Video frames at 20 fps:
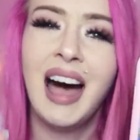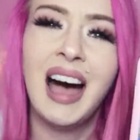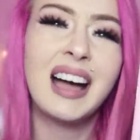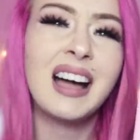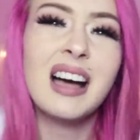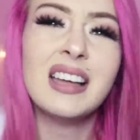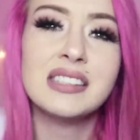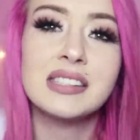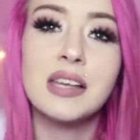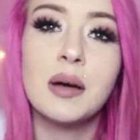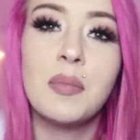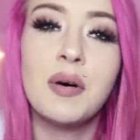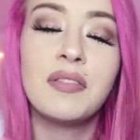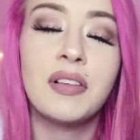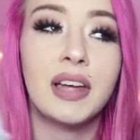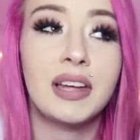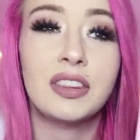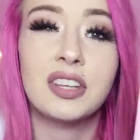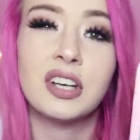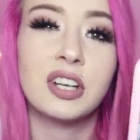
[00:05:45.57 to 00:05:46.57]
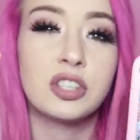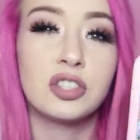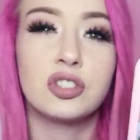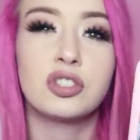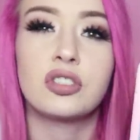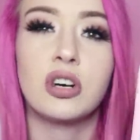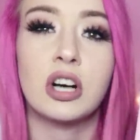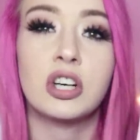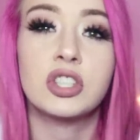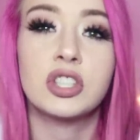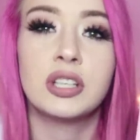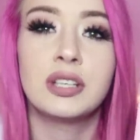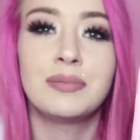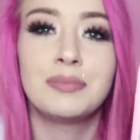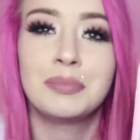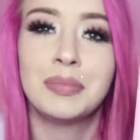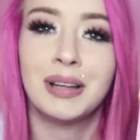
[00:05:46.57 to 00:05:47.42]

I got some of like the construction,